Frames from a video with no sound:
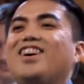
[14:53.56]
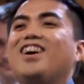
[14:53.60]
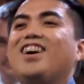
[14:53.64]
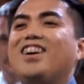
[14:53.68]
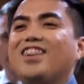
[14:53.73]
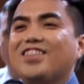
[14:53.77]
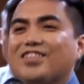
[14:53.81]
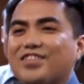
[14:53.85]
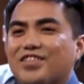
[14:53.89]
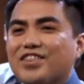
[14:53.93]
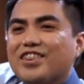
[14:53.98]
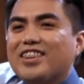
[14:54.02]

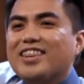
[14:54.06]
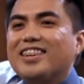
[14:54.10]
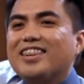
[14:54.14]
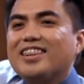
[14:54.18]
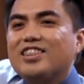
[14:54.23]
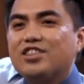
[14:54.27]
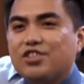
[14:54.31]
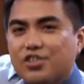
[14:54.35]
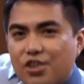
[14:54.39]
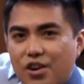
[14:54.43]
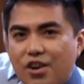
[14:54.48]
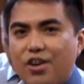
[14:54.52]
all
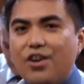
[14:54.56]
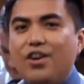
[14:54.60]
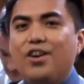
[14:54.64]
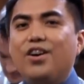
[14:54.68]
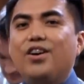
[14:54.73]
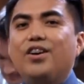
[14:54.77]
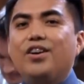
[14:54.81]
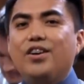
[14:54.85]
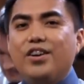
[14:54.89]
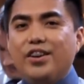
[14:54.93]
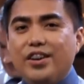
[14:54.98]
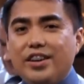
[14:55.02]

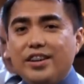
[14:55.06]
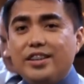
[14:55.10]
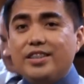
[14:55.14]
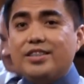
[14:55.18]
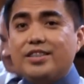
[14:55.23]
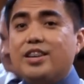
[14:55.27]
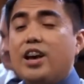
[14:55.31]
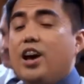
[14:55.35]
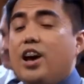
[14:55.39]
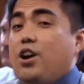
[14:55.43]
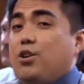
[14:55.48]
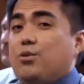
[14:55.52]

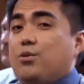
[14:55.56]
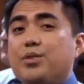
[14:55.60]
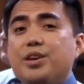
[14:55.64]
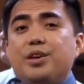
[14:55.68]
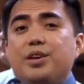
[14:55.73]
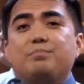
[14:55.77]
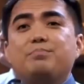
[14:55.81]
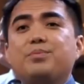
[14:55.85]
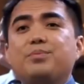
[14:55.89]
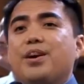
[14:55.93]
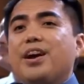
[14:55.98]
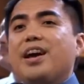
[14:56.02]
rejoice.
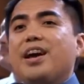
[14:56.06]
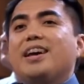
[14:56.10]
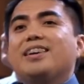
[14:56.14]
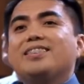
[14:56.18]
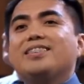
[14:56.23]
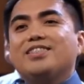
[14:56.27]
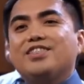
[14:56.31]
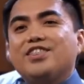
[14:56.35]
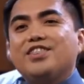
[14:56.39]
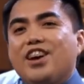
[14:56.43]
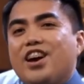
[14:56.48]
We Praise